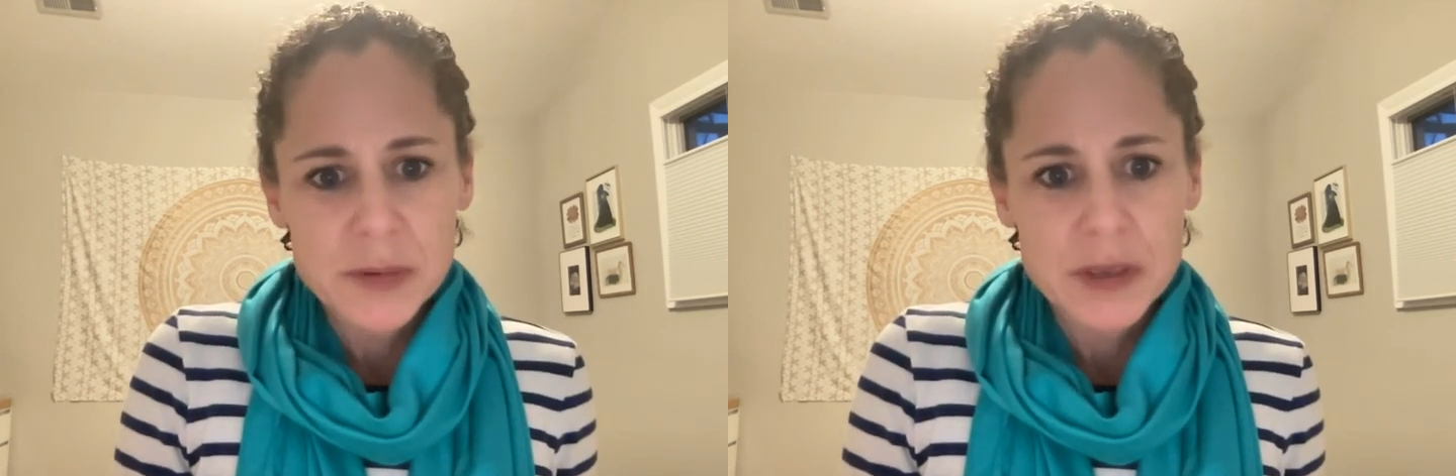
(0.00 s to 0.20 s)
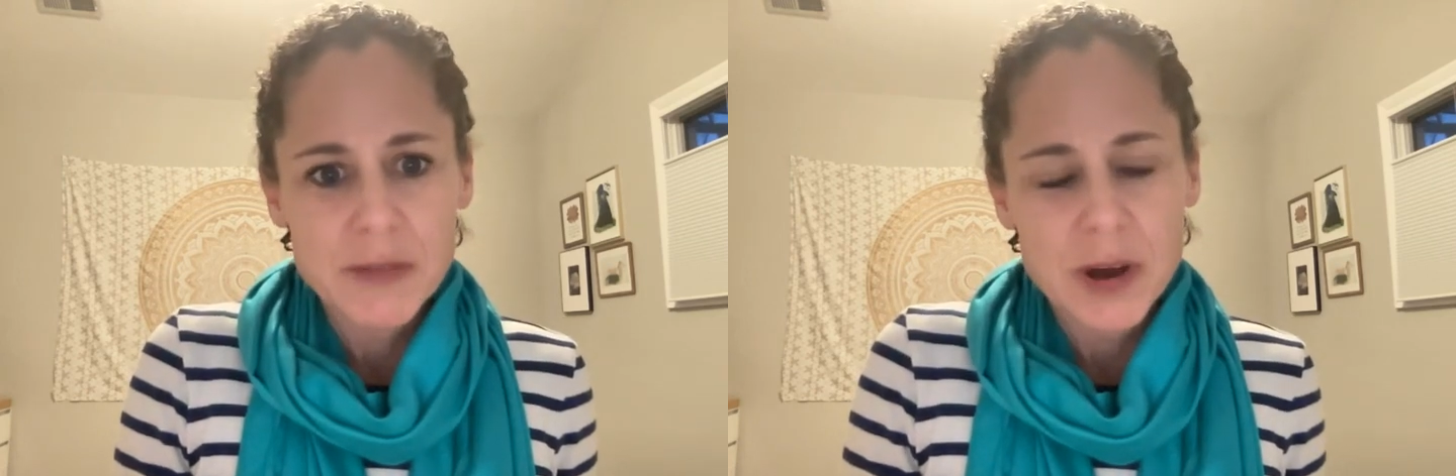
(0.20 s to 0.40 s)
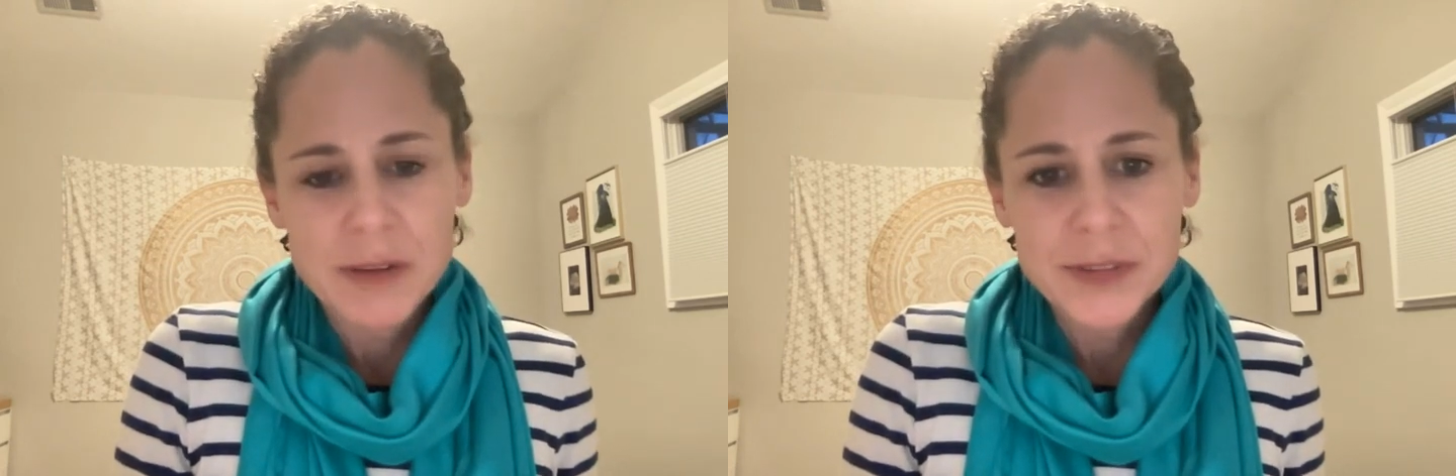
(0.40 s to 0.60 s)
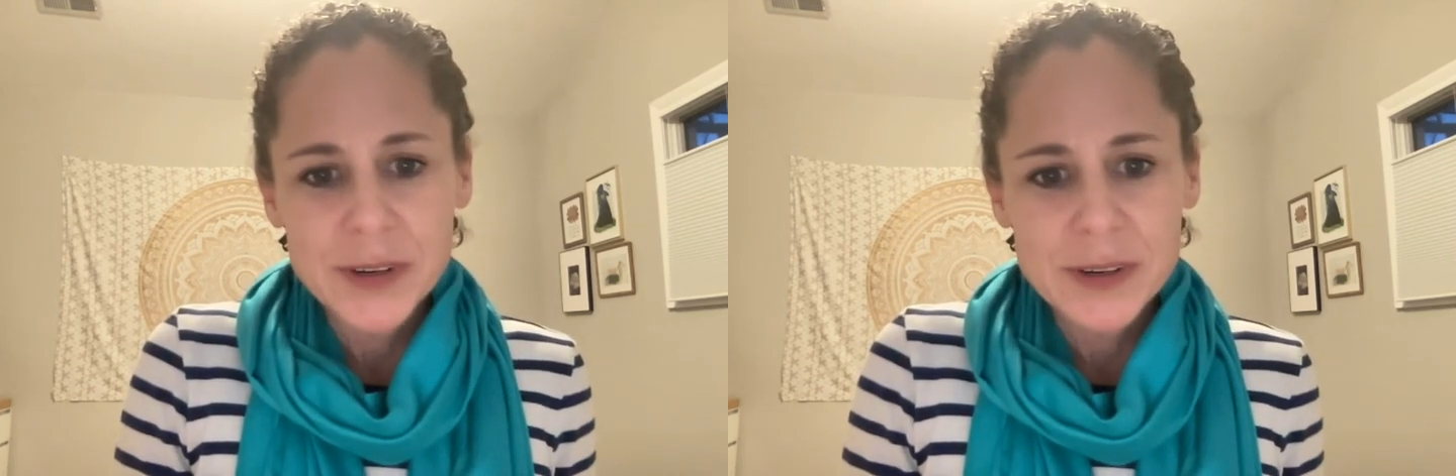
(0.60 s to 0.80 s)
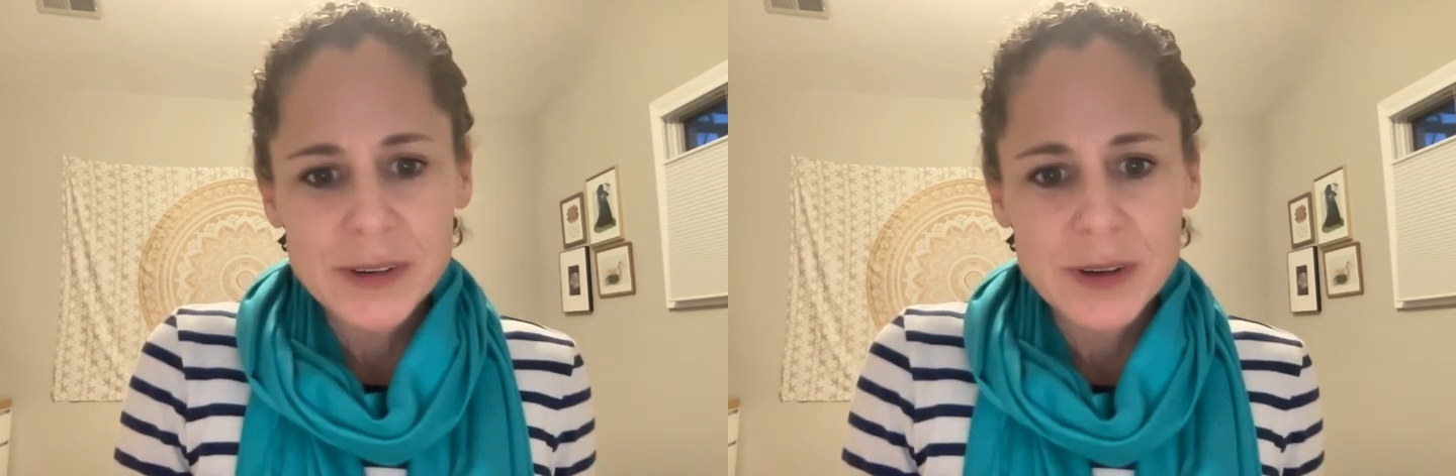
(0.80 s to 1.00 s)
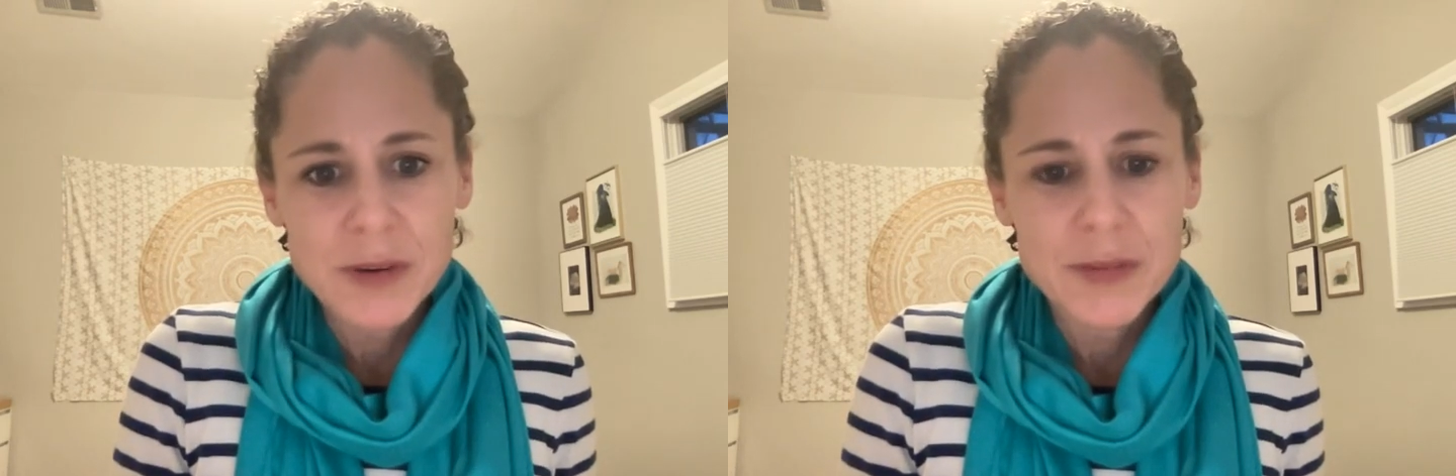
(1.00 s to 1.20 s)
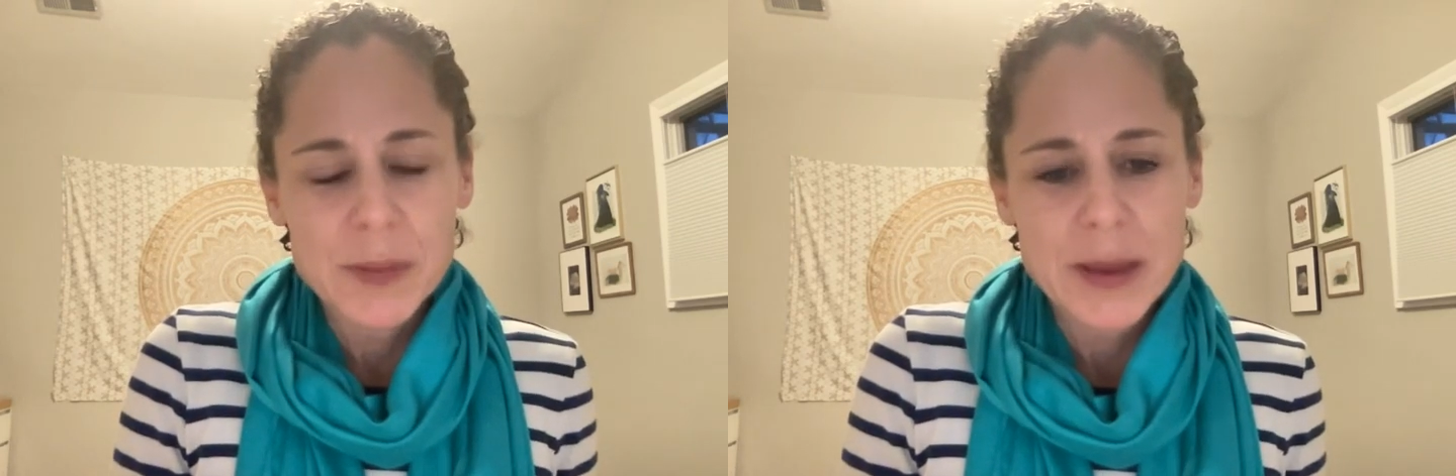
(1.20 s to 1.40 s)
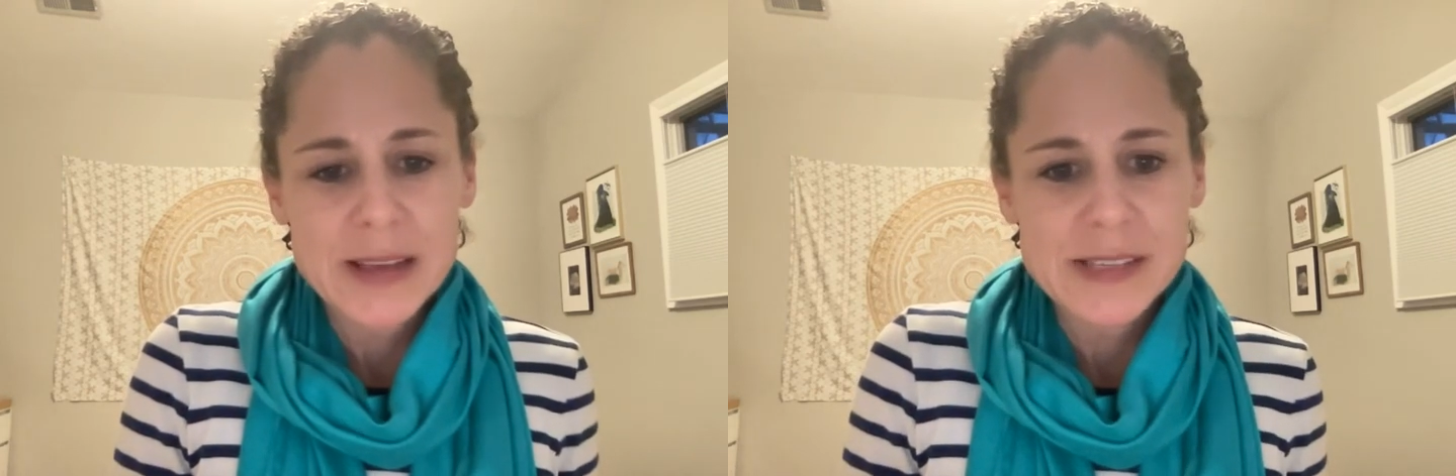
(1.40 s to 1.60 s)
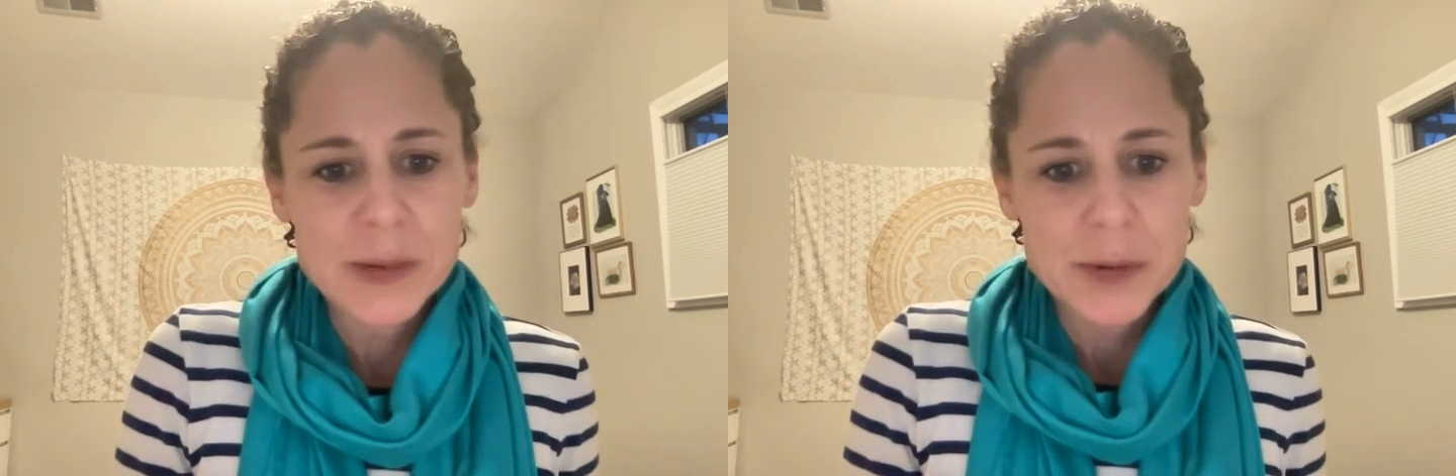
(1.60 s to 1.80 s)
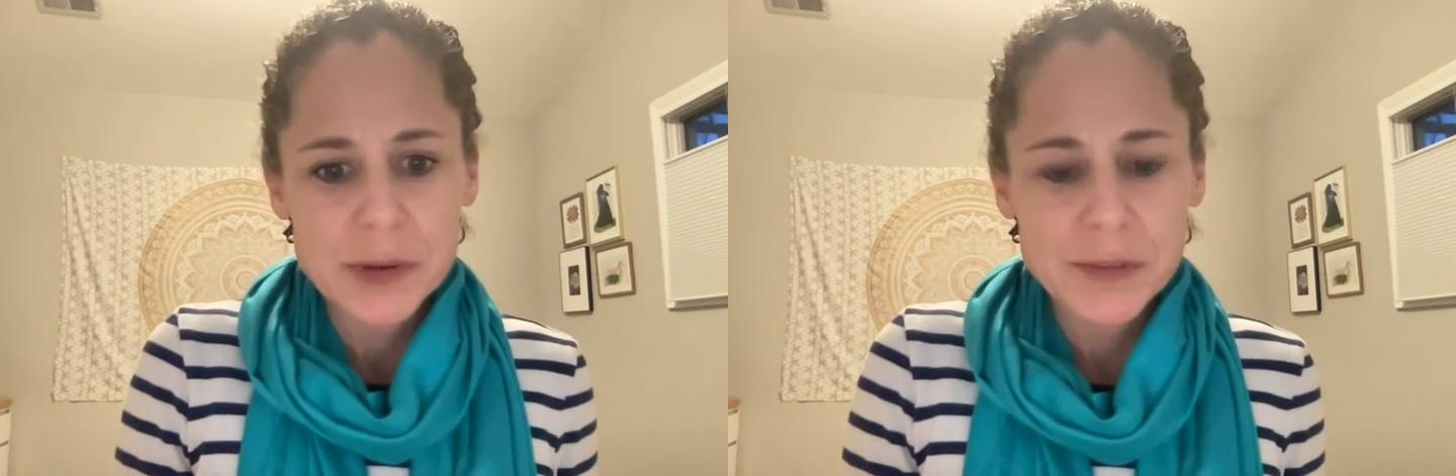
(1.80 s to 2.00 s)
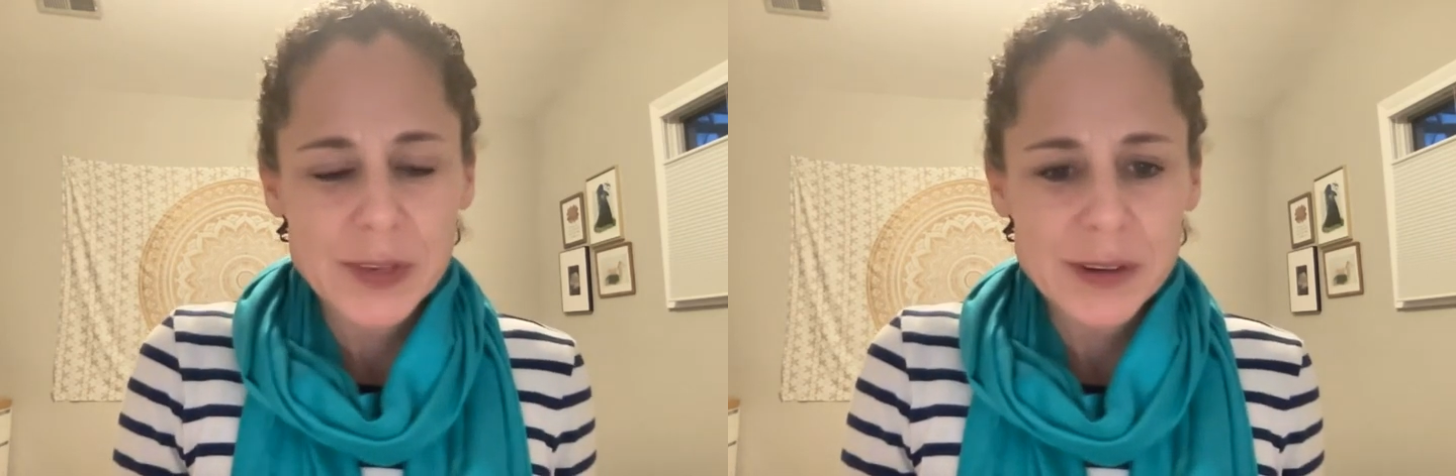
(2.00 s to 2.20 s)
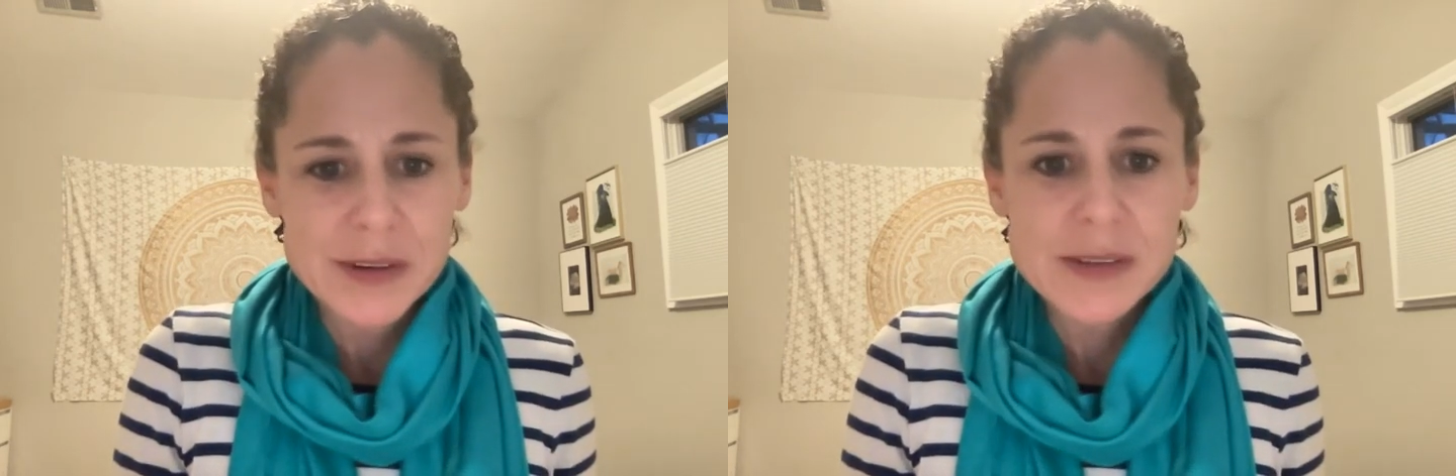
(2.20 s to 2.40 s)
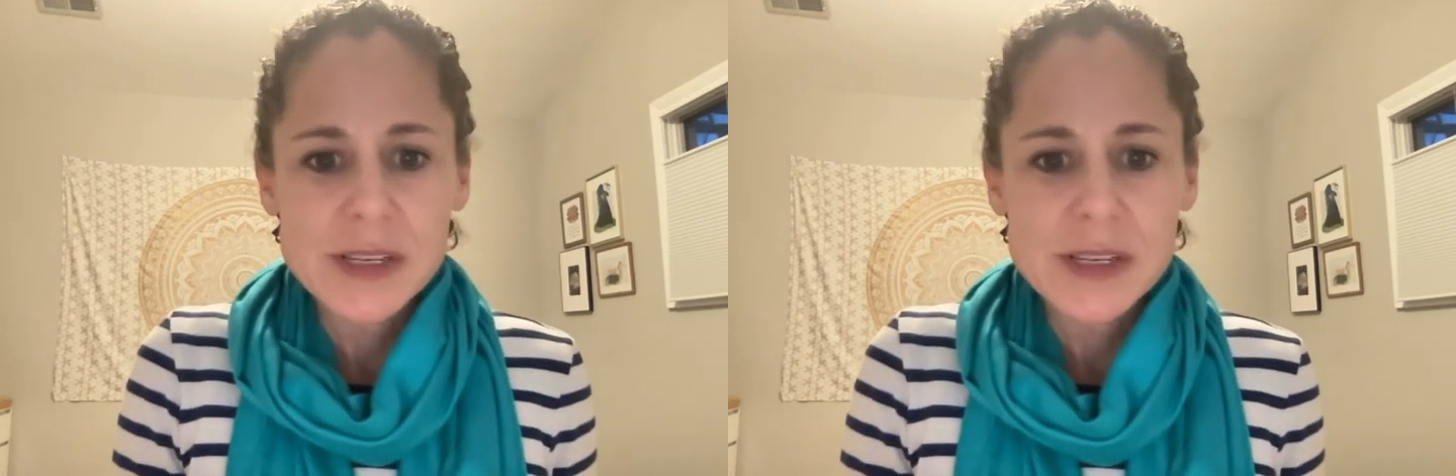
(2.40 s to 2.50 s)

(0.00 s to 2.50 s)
we have offered over the past number of years,